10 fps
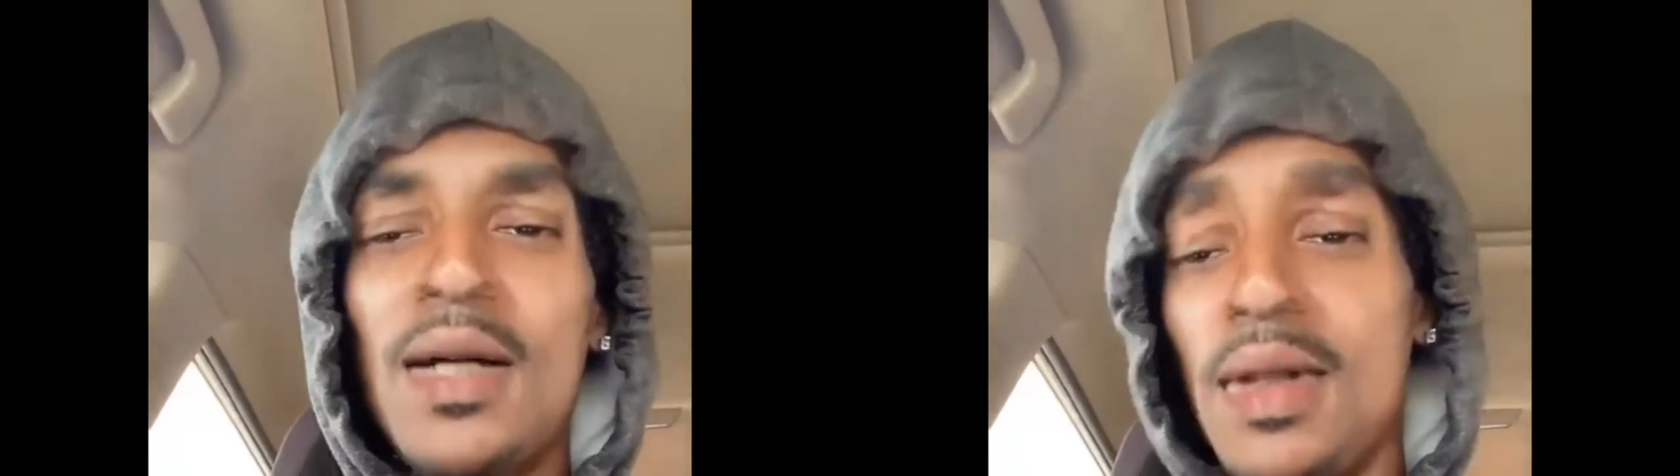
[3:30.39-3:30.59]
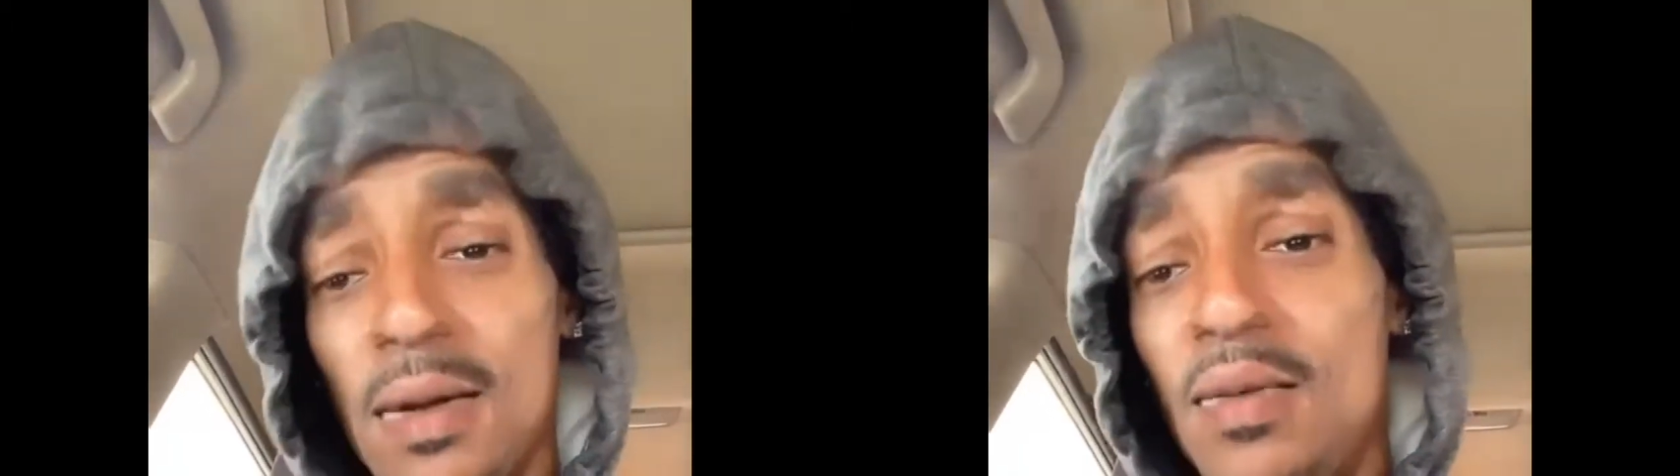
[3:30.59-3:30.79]

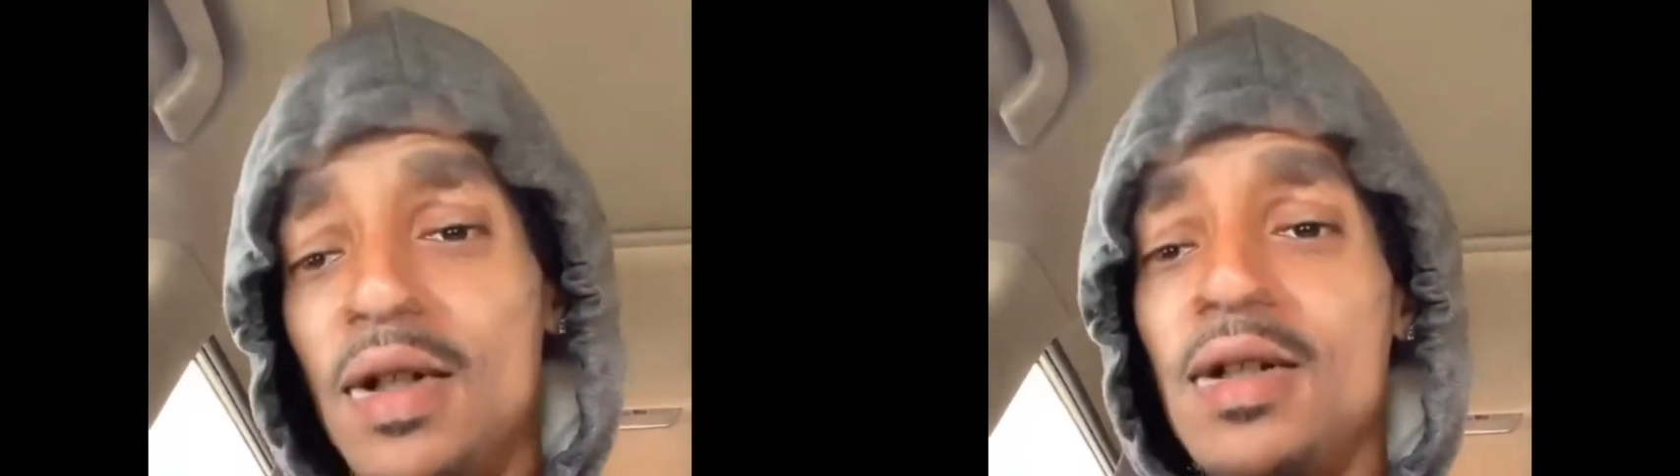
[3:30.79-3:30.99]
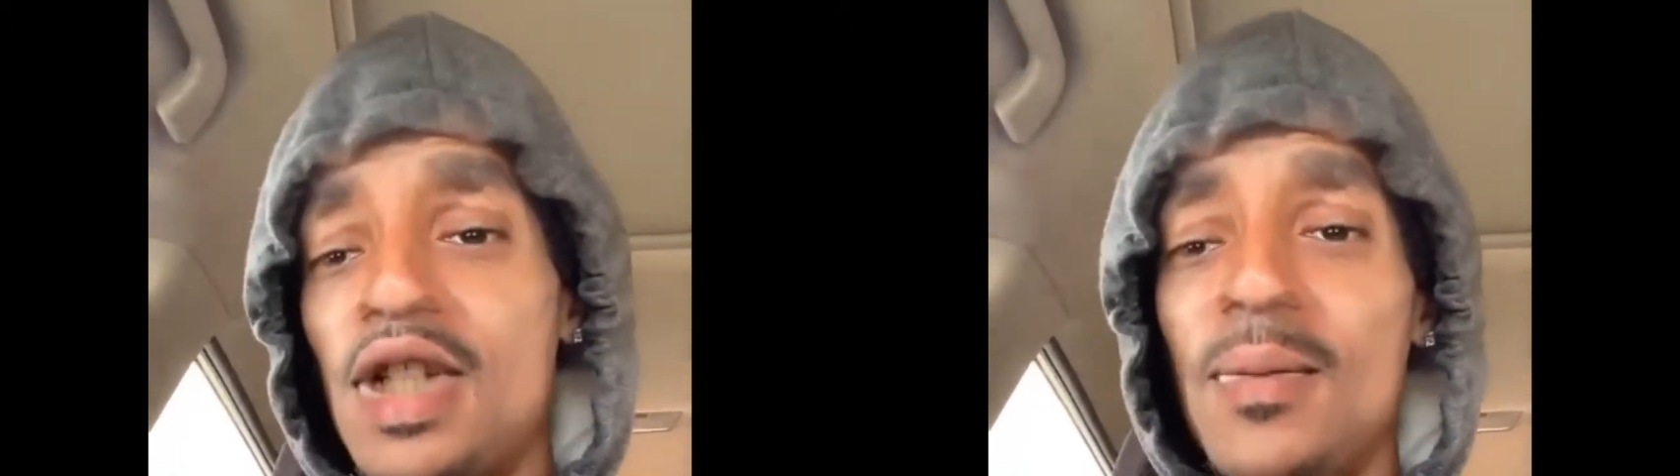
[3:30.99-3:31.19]
I won the
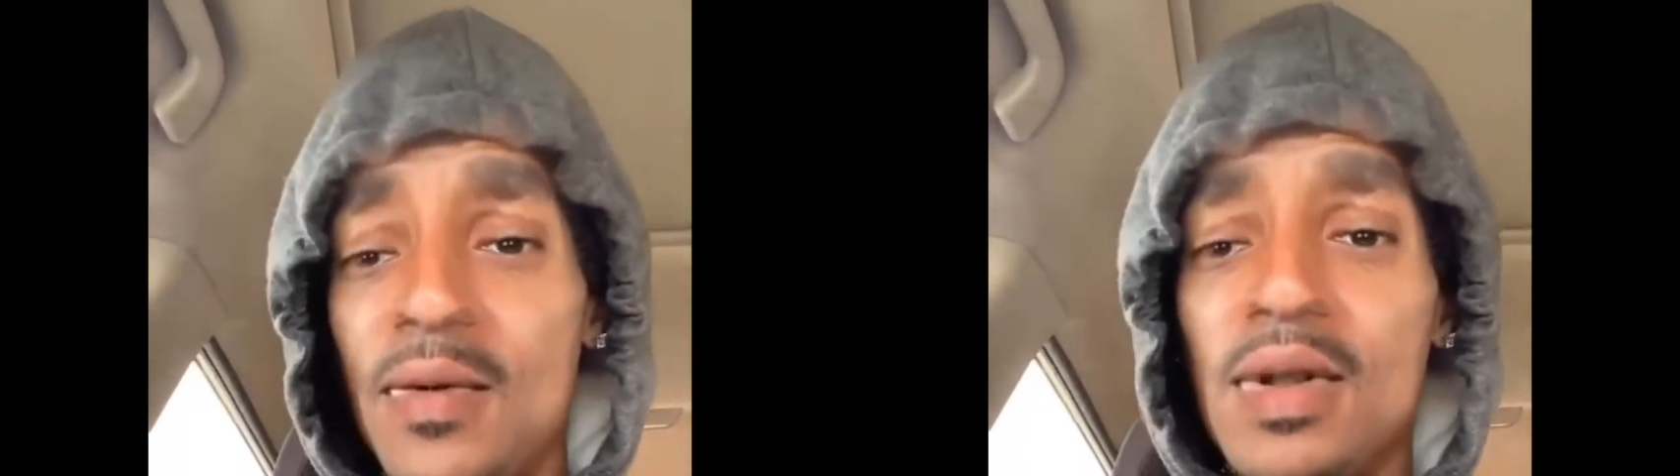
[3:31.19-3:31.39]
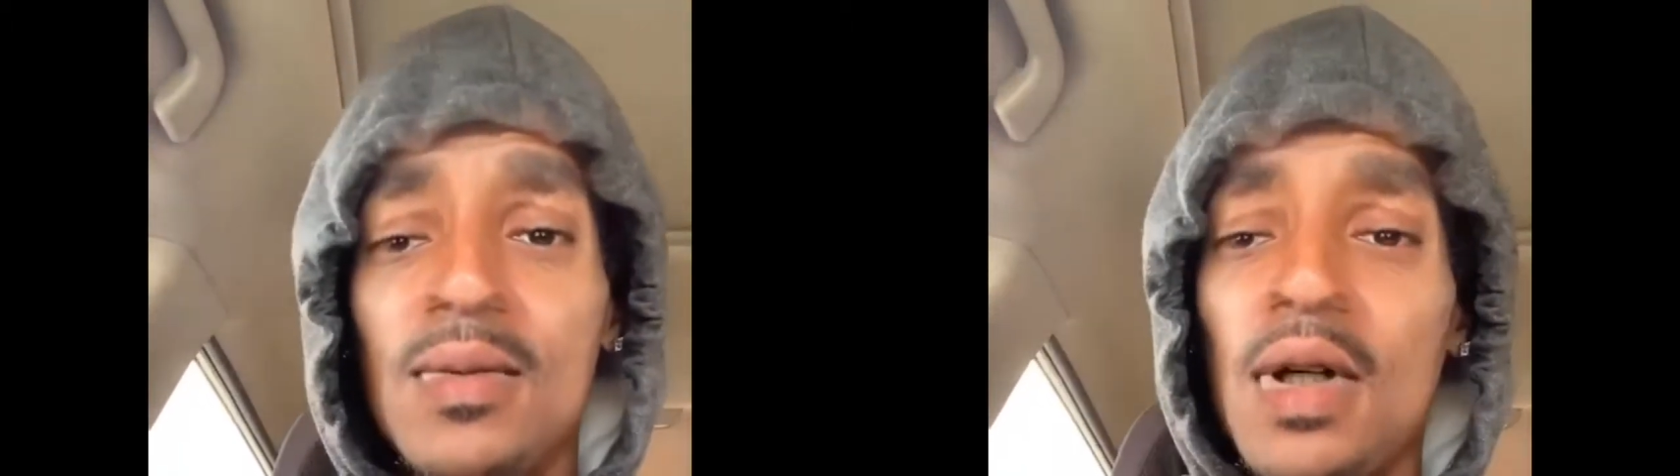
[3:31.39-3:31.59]

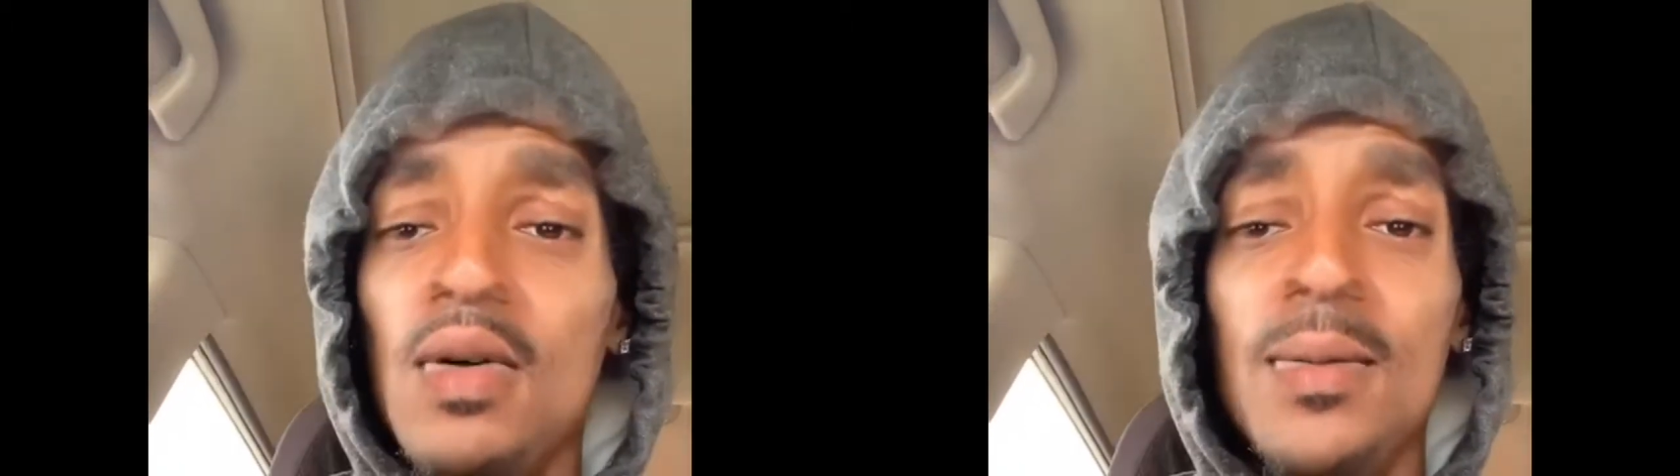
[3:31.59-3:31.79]
championship with Kobe.